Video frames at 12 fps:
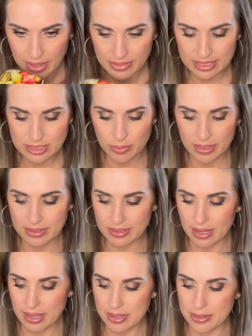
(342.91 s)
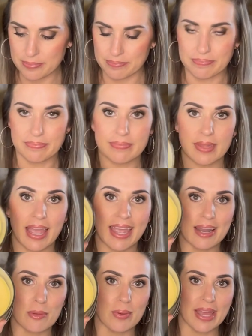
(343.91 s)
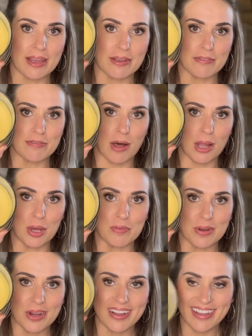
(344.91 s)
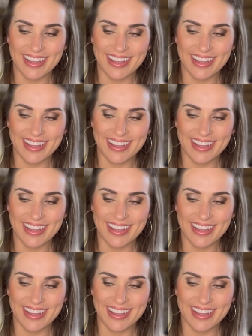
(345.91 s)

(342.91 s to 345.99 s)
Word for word: this one, um, I had a wick fall over